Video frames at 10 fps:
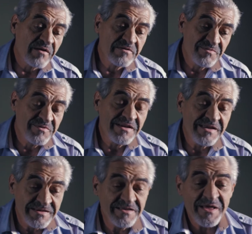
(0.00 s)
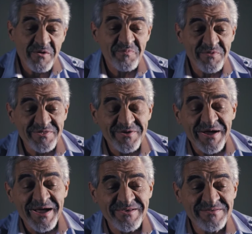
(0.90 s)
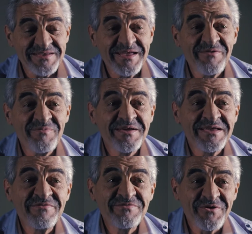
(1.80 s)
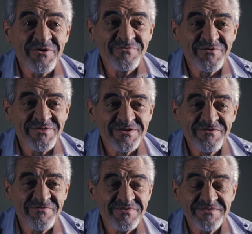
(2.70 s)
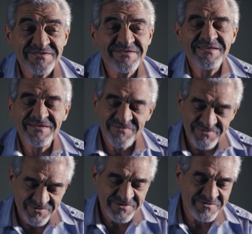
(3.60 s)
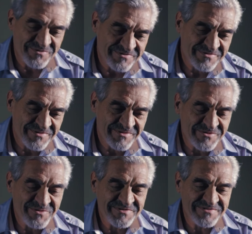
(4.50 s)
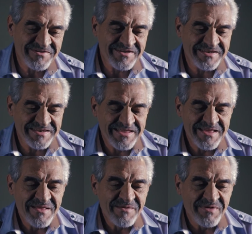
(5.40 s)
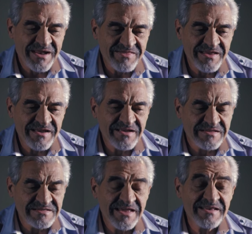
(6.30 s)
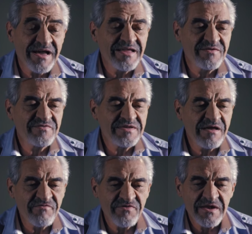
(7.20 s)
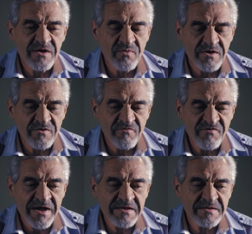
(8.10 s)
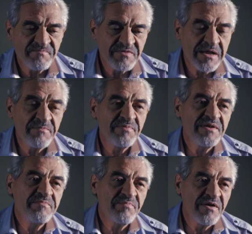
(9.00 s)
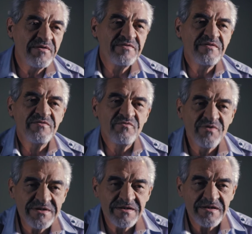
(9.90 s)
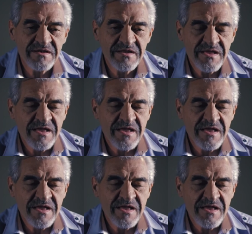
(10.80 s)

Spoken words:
ultimately, he did help me, the guy, because he gave me a gift card for the difference, which was to his credit. But I think it's that kind of stuff, you know, where you find company policies written